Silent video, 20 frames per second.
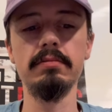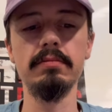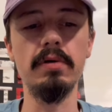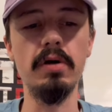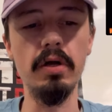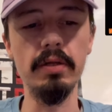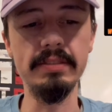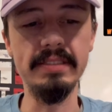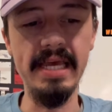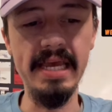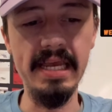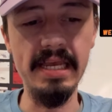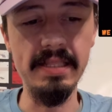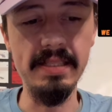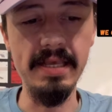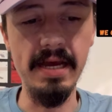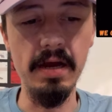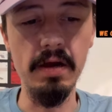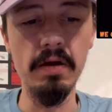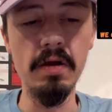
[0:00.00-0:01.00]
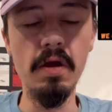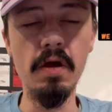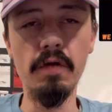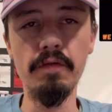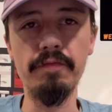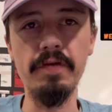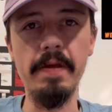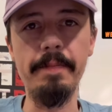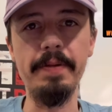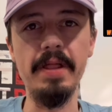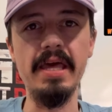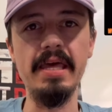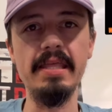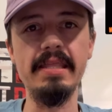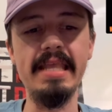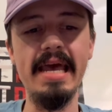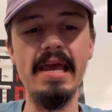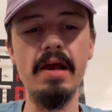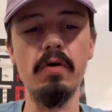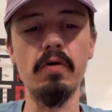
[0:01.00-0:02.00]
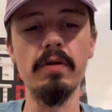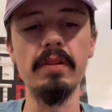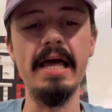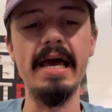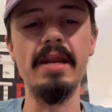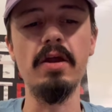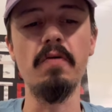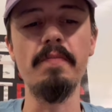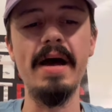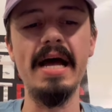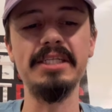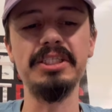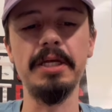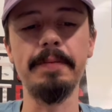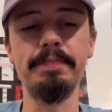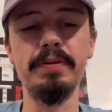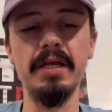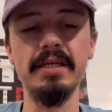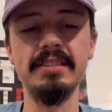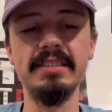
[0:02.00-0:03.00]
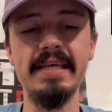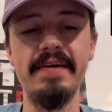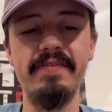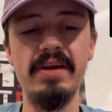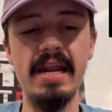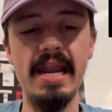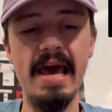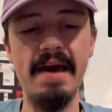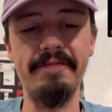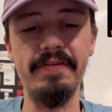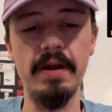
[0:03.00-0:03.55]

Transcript: I'll take it there. Free play of the day: Orlando Magic plus seven and a half,